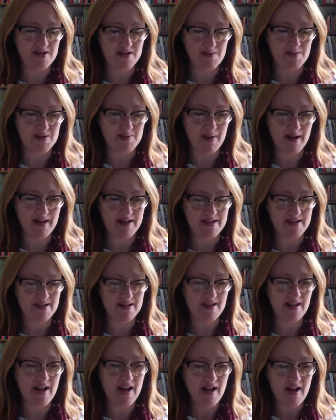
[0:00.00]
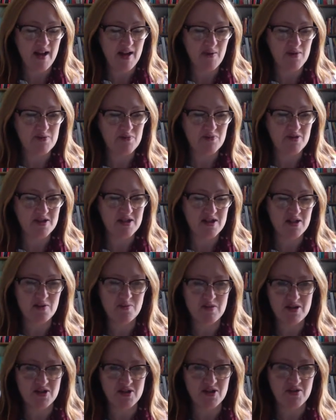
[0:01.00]
some spaces, and it was pretty
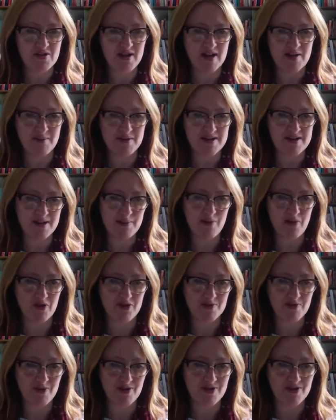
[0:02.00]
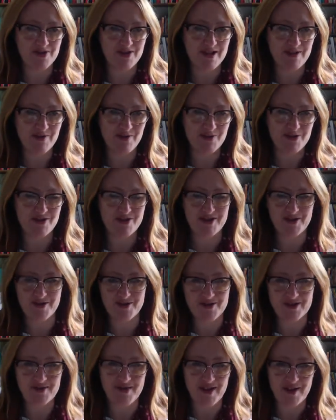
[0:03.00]
much unanimously positive. All
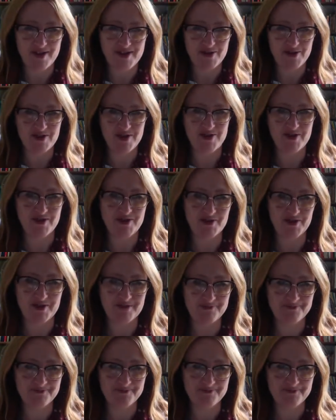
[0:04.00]
students felt this was useful.